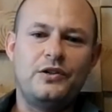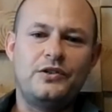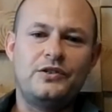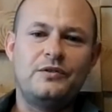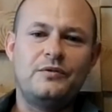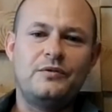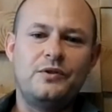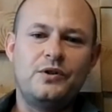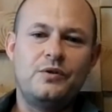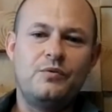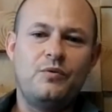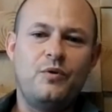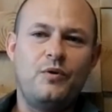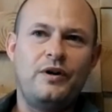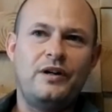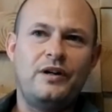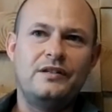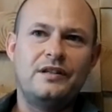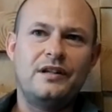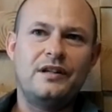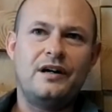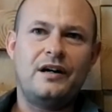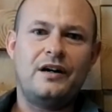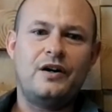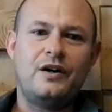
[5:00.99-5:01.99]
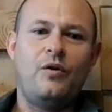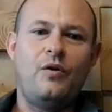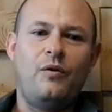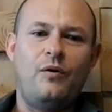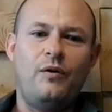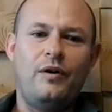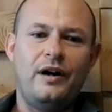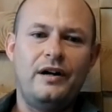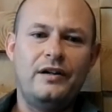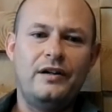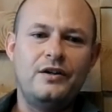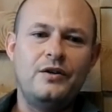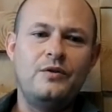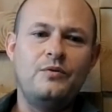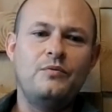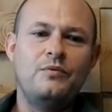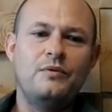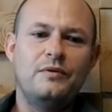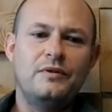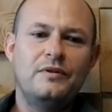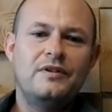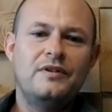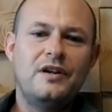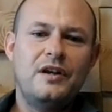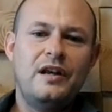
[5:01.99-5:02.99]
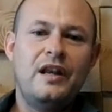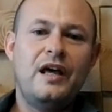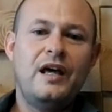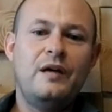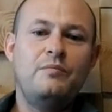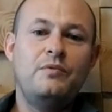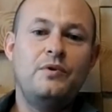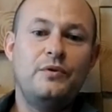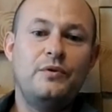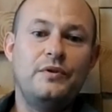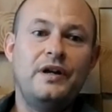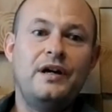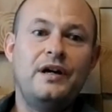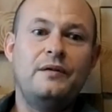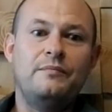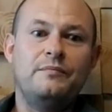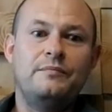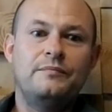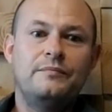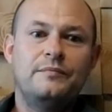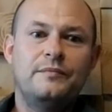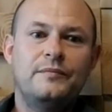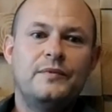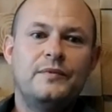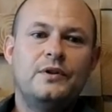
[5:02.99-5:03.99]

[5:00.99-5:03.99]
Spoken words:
As soon as you walk into that court and you name your name,